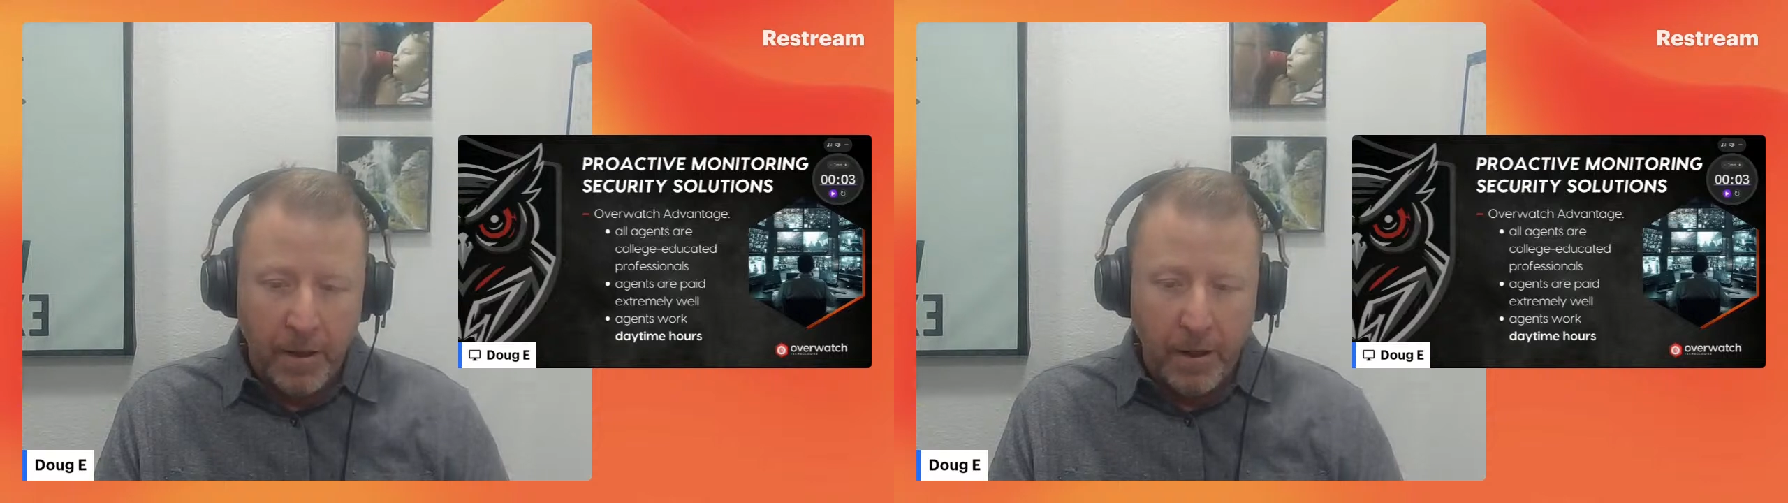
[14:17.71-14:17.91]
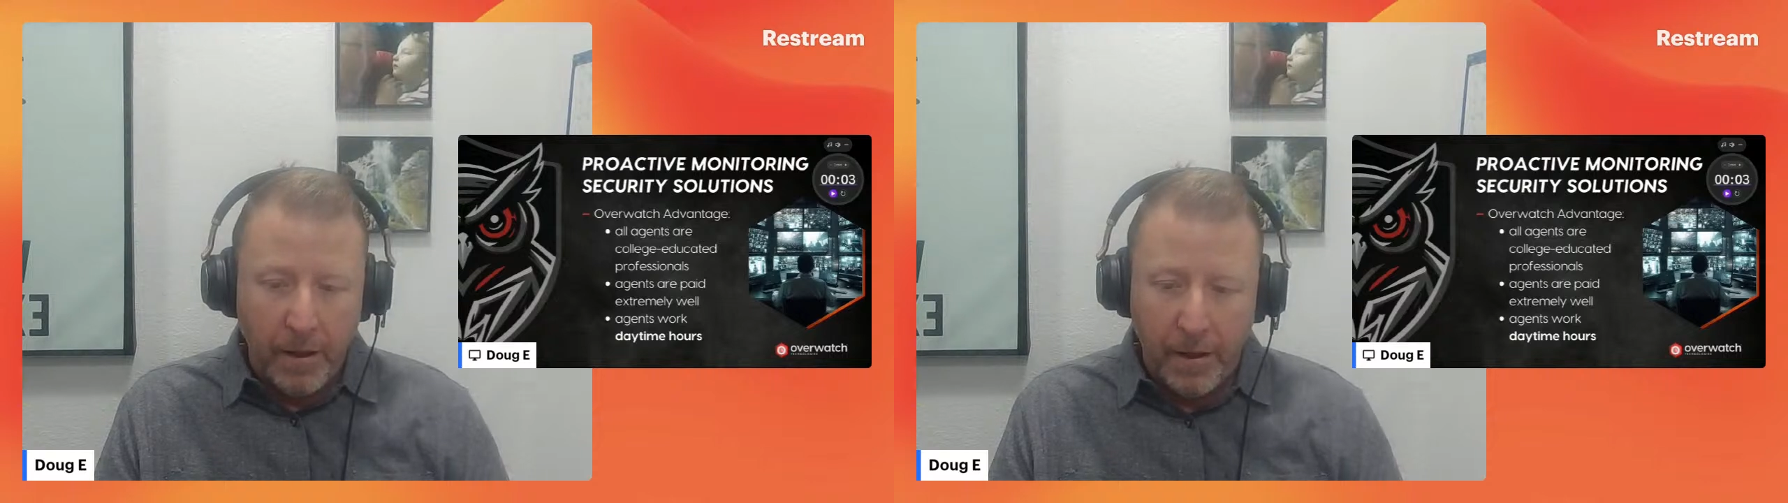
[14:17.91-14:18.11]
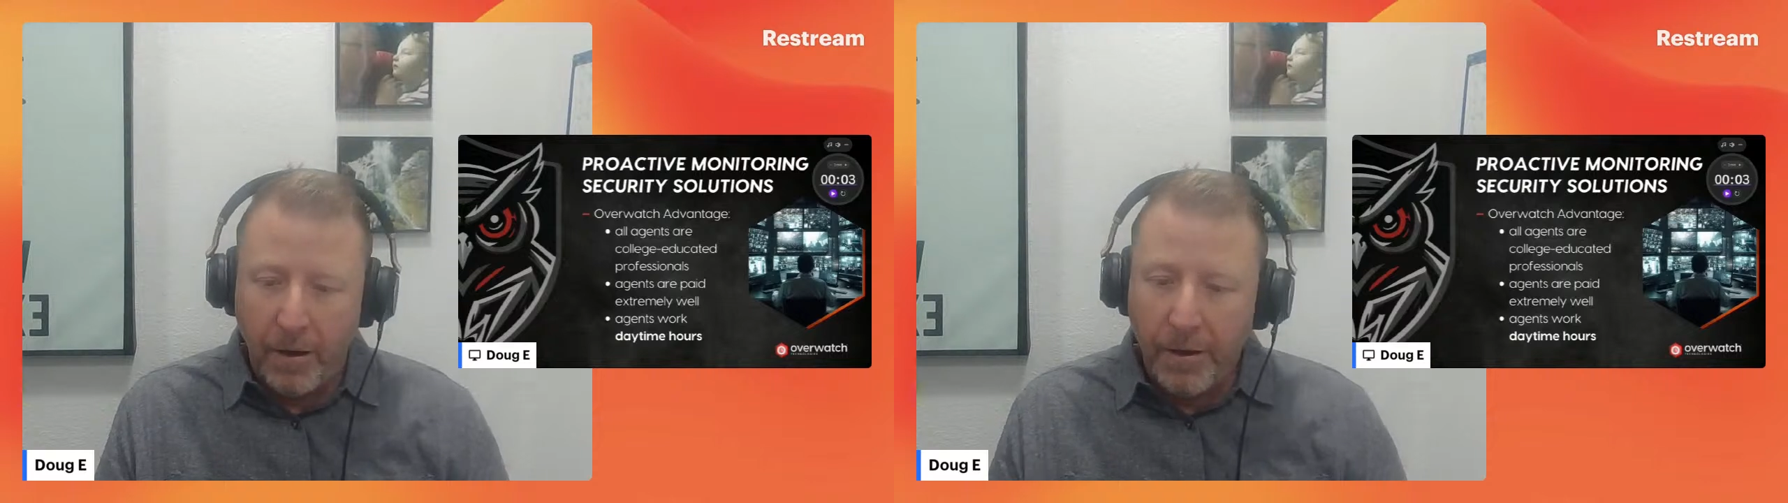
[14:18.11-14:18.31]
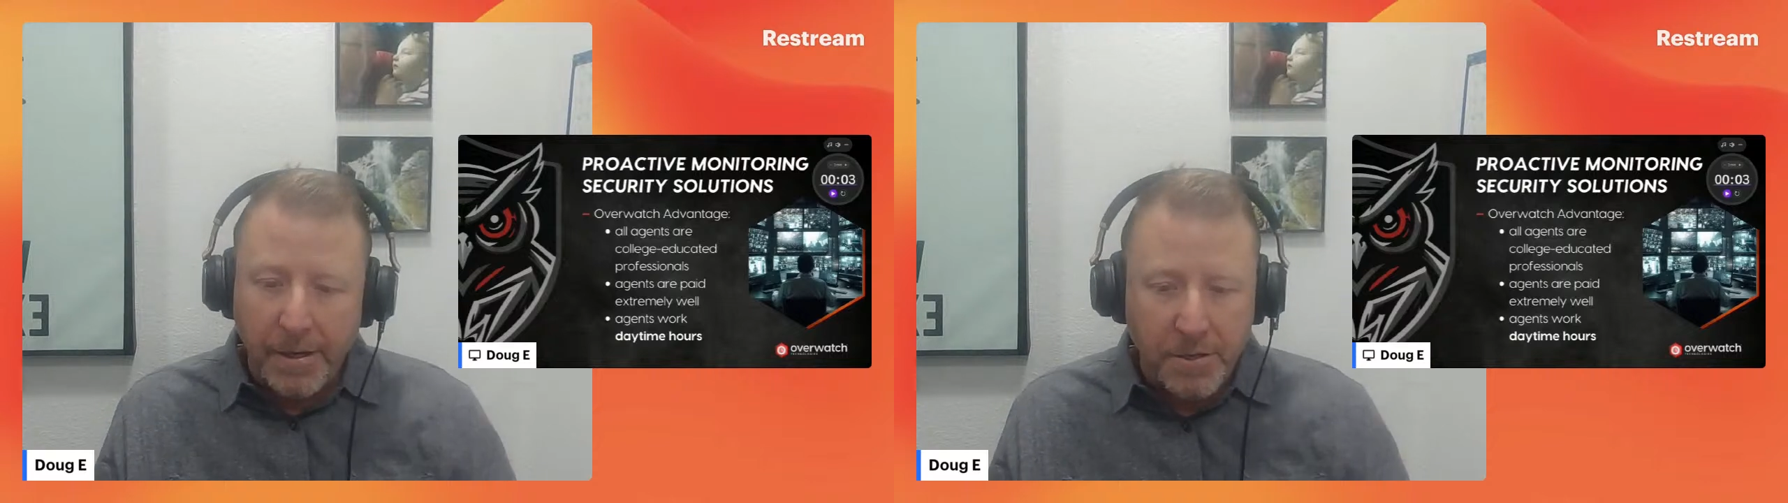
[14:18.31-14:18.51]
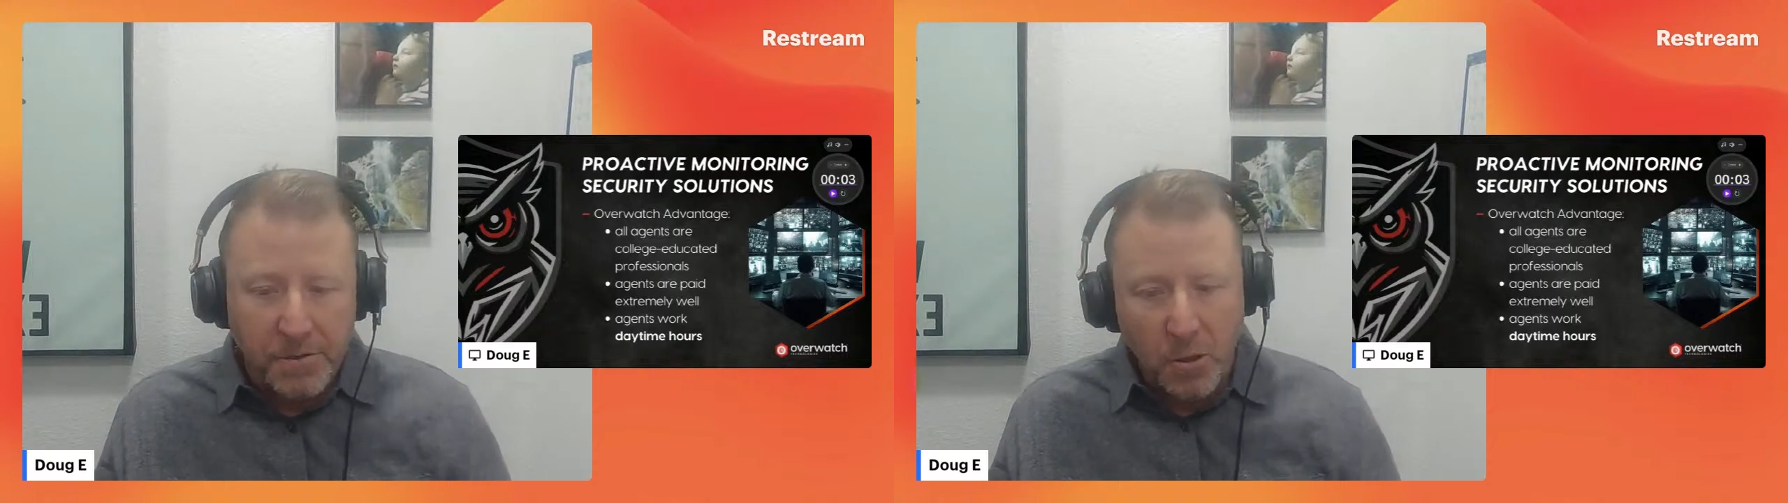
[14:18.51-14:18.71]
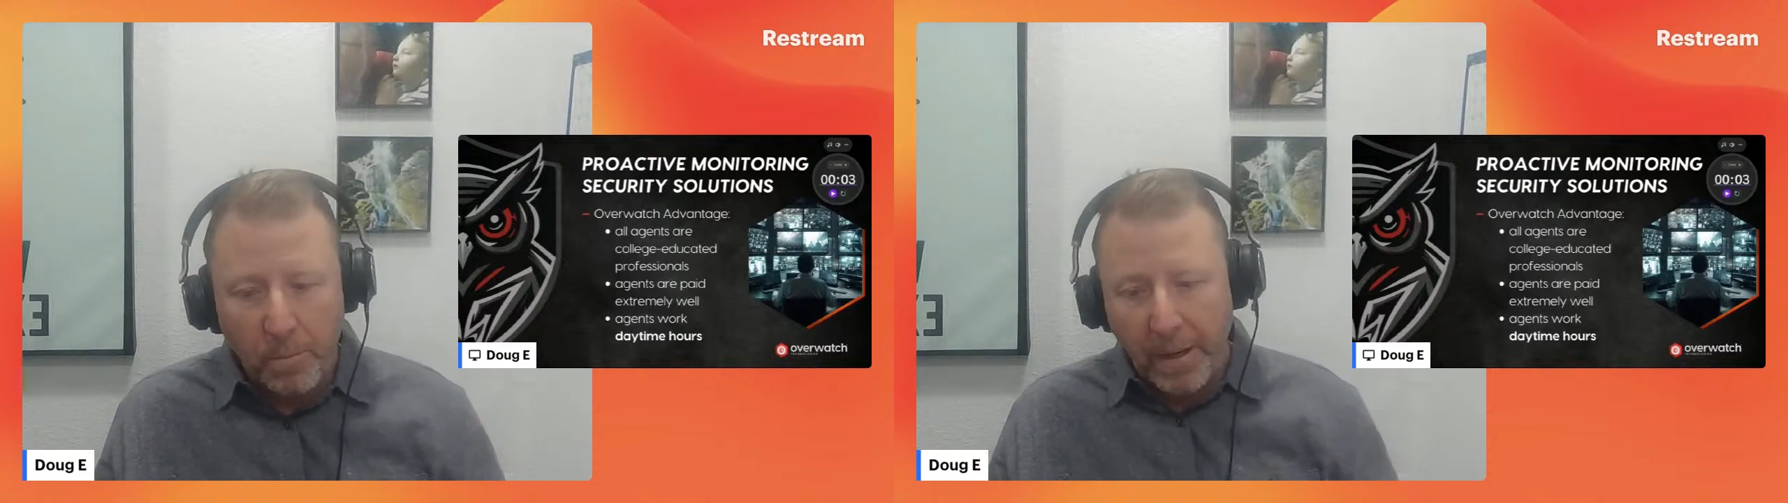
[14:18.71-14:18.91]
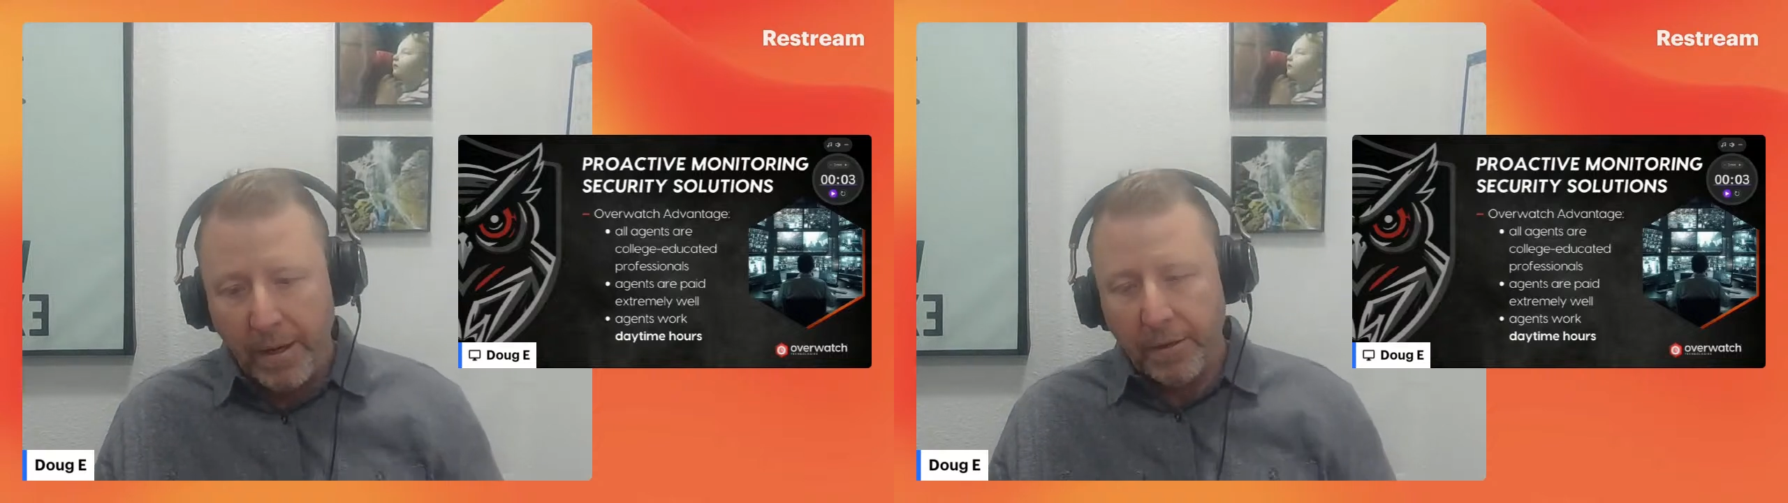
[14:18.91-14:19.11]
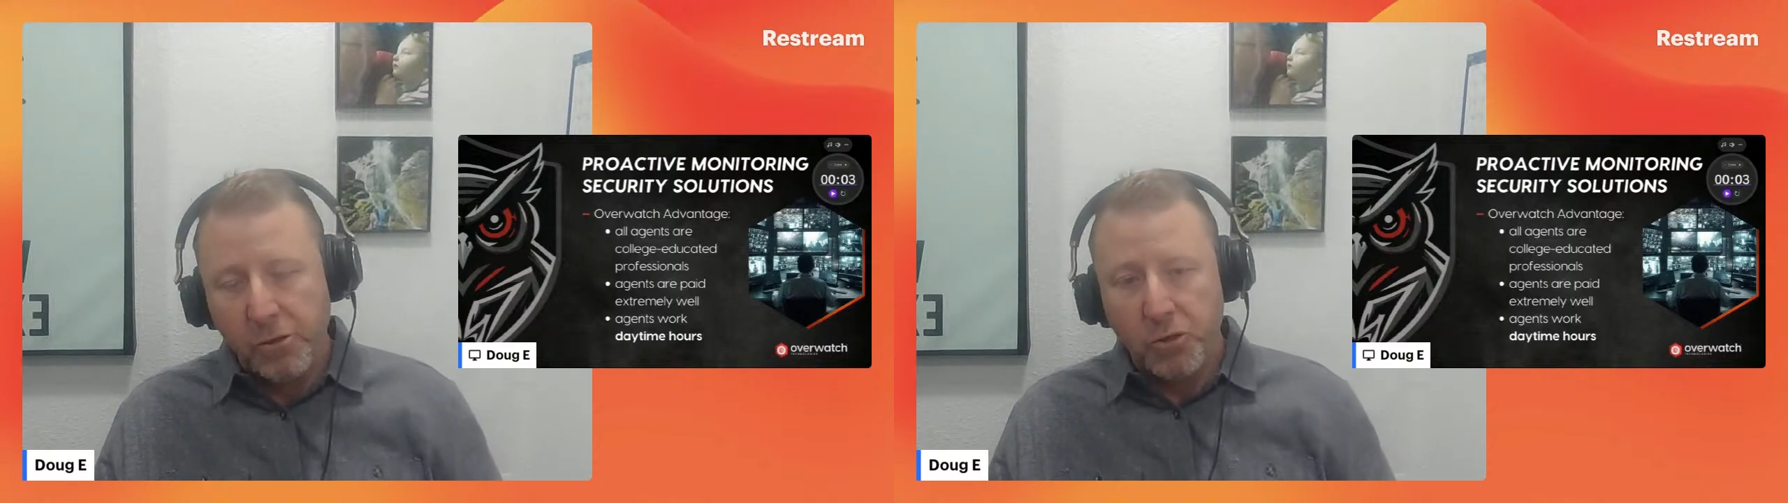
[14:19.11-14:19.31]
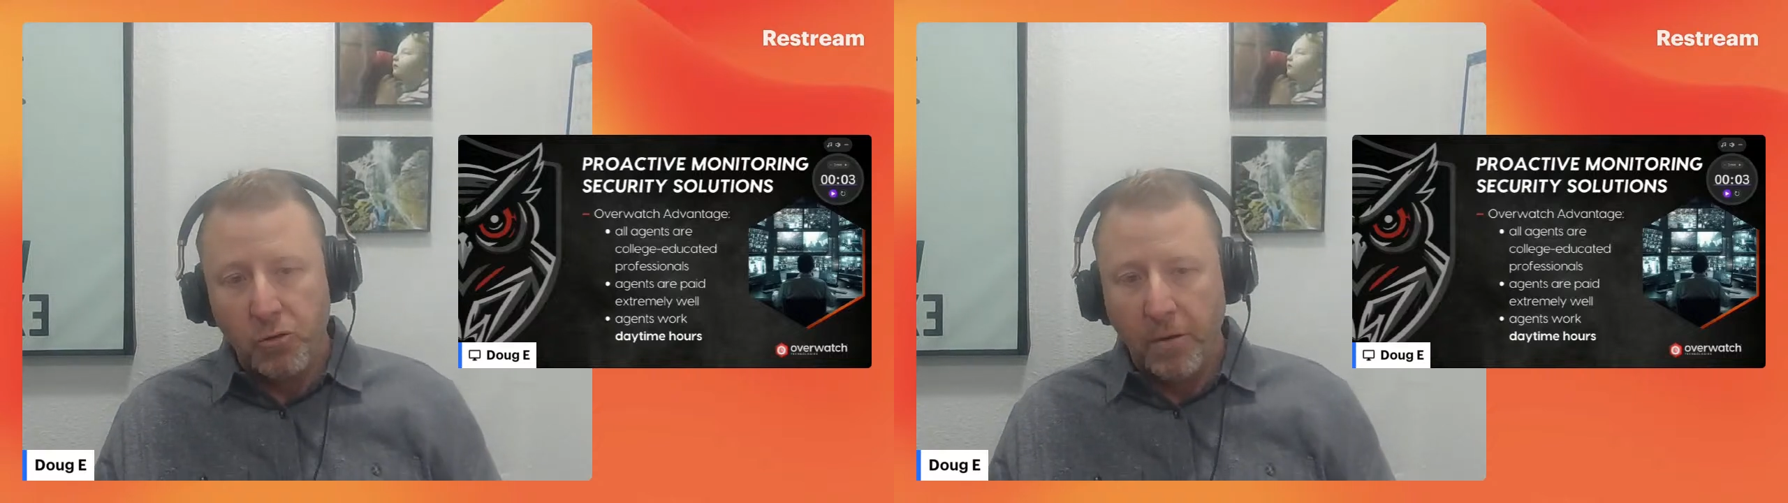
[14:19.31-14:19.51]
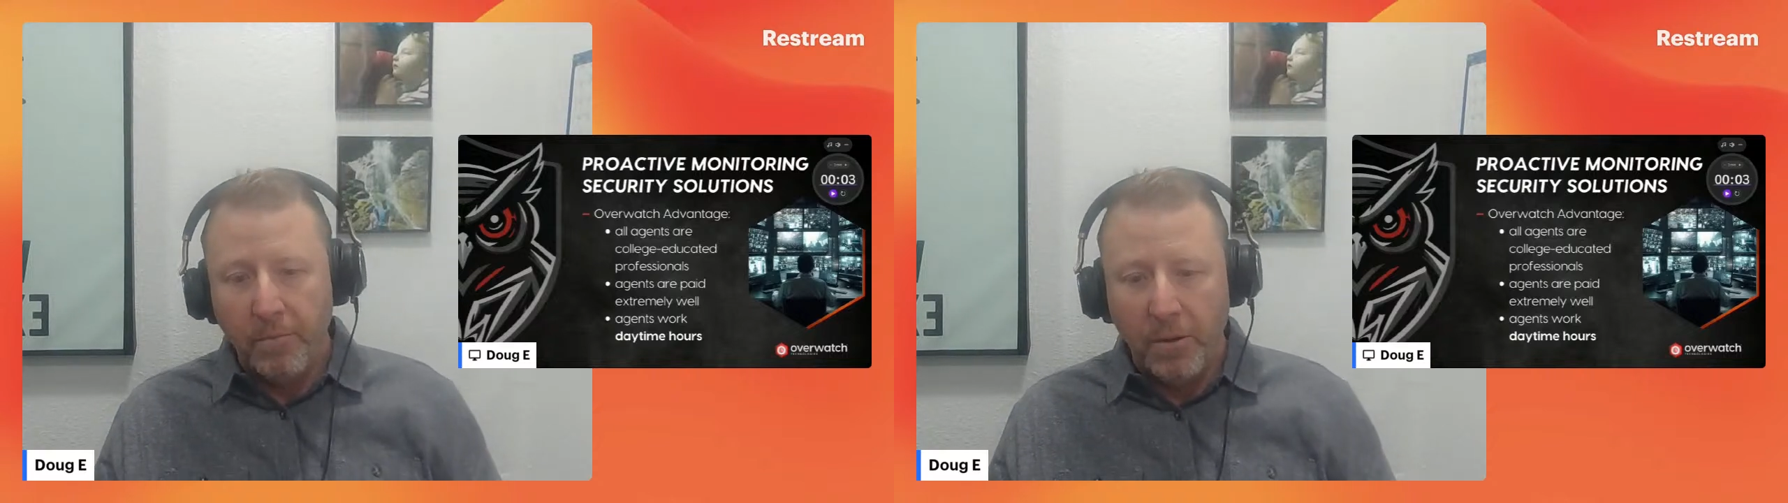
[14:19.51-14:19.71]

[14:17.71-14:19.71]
Our agents are paid extremely